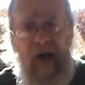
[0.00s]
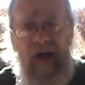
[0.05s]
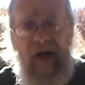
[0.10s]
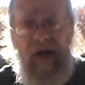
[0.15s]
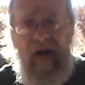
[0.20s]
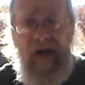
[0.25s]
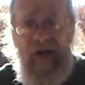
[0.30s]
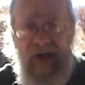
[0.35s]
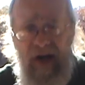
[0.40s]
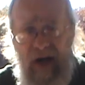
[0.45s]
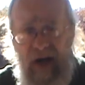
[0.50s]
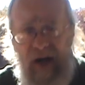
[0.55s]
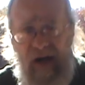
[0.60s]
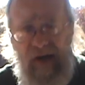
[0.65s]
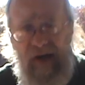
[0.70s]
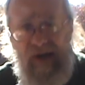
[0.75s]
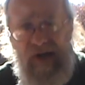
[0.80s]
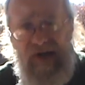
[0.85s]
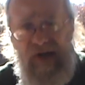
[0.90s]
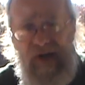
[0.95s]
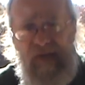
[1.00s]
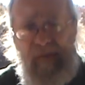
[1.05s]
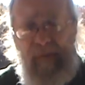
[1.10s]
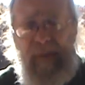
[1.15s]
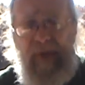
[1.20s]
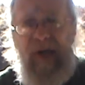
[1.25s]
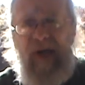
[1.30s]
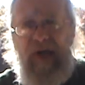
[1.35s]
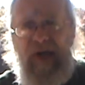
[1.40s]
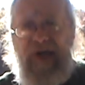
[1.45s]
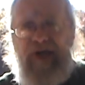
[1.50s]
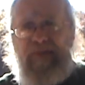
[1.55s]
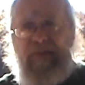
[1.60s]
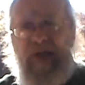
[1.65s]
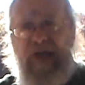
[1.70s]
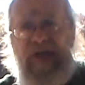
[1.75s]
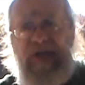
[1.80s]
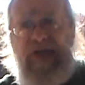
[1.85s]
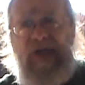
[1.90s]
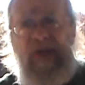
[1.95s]
there's a, there's a bit,
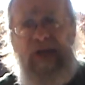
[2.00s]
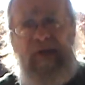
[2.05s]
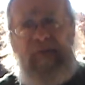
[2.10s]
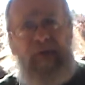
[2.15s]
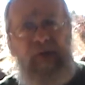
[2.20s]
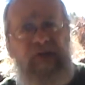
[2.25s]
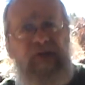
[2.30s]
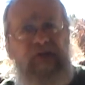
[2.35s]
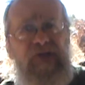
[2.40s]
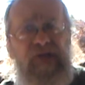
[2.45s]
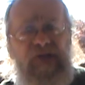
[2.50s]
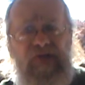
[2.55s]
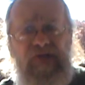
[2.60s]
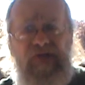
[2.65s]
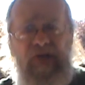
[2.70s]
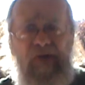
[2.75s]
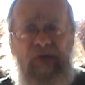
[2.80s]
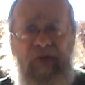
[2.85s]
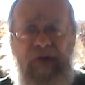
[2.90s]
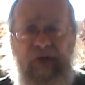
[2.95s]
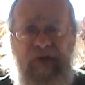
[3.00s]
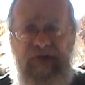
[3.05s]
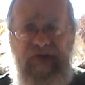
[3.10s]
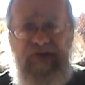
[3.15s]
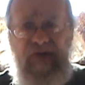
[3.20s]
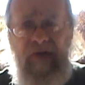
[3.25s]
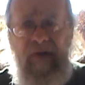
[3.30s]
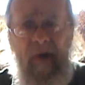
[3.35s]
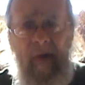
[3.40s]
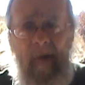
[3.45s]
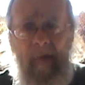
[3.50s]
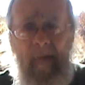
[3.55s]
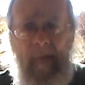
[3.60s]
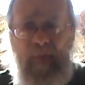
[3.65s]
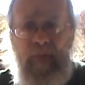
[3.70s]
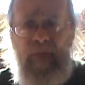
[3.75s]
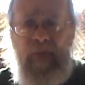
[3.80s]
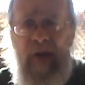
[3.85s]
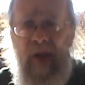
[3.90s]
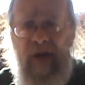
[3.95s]
surprisingly for two years old, there's a
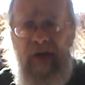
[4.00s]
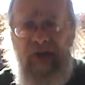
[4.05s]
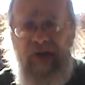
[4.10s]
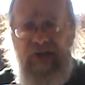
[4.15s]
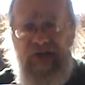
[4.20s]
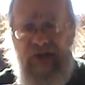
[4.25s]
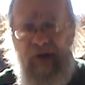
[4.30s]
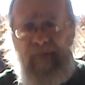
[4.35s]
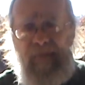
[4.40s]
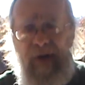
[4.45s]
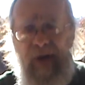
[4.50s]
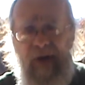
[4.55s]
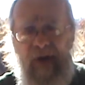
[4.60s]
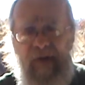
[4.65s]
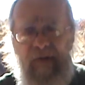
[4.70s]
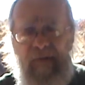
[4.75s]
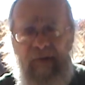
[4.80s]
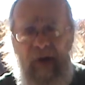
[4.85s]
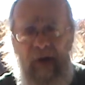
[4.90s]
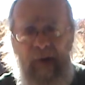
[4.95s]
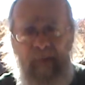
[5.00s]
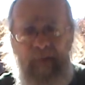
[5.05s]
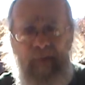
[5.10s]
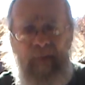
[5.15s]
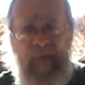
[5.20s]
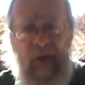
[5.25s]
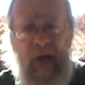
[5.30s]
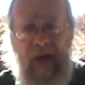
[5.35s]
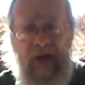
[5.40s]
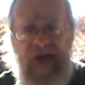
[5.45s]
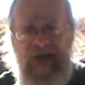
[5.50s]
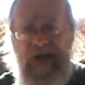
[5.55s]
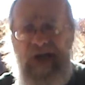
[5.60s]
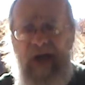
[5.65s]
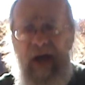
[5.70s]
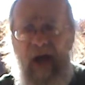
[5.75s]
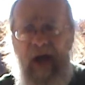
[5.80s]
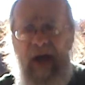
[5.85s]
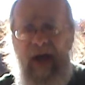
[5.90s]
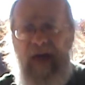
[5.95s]
there's a bit of a
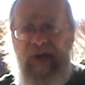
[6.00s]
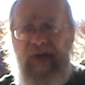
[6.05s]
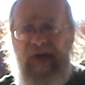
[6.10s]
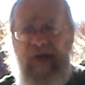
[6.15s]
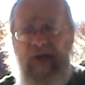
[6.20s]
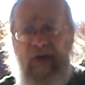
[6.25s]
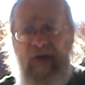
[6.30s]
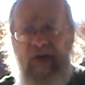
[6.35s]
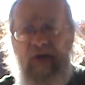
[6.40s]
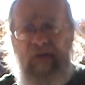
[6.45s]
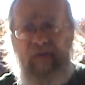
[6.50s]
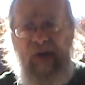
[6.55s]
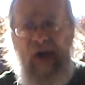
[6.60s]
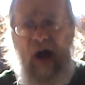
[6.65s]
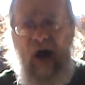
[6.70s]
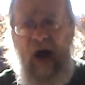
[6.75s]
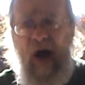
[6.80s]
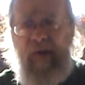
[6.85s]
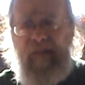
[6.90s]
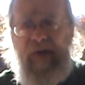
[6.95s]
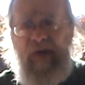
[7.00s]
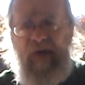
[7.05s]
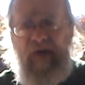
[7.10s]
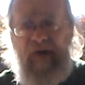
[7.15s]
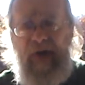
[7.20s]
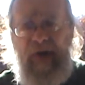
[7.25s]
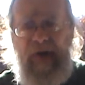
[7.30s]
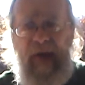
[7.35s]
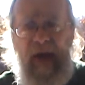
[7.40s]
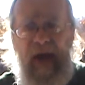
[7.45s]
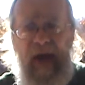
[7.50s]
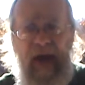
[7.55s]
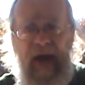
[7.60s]
slight uh, herbal hop note at the